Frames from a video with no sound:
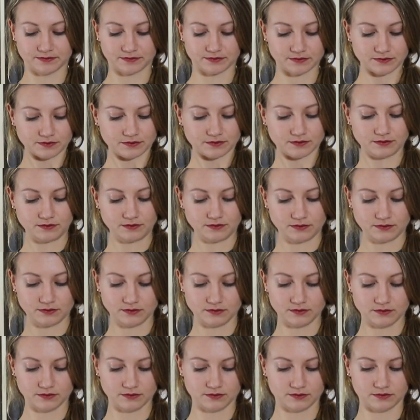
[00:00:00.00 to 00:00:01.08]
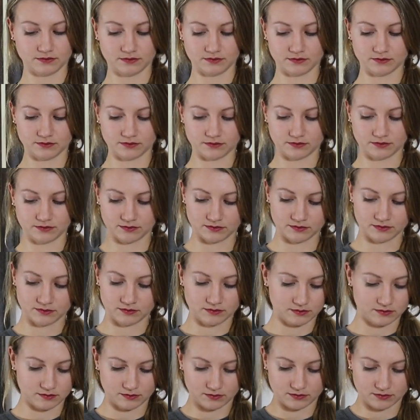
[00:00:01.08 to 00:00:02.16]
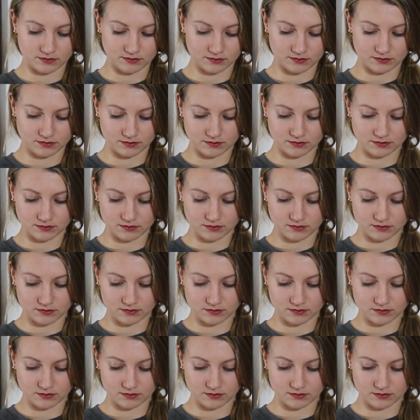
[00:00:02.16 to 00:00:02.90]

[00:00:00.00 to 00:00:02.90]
(no one is talking)